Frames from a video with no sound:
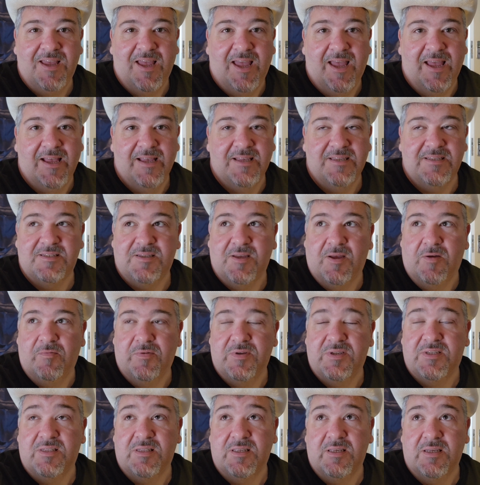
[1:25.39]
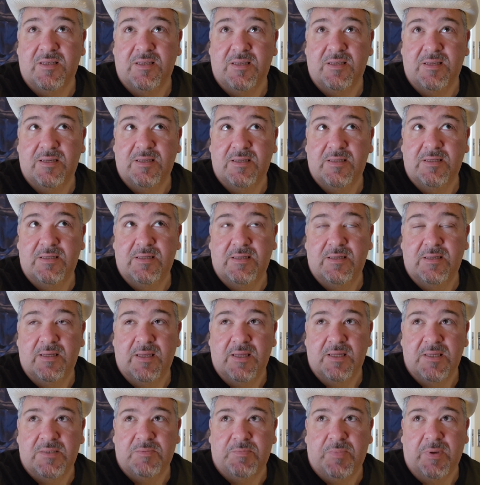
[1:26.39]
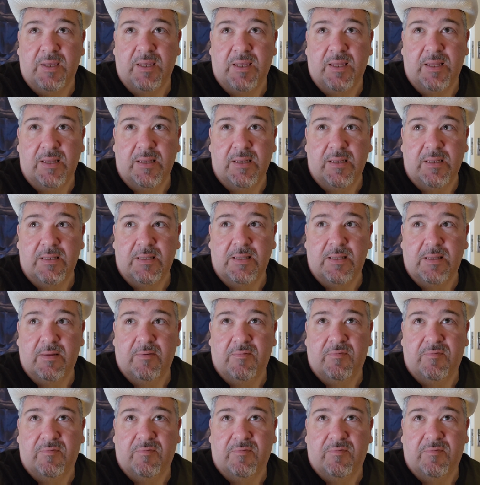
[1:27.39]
as obviously it's been